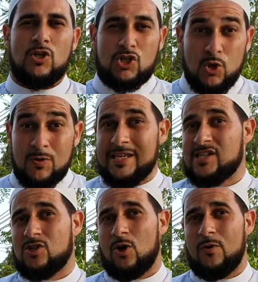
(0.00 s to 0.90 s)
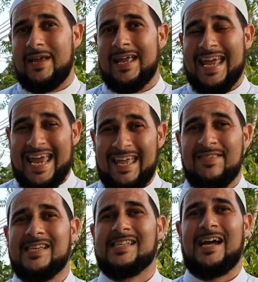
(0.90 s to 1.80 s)
to this story in
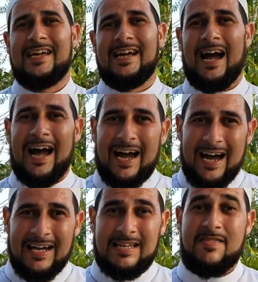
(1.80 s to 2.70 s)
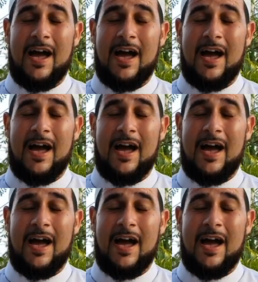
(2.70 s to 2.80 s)
the Sahih Ahadith.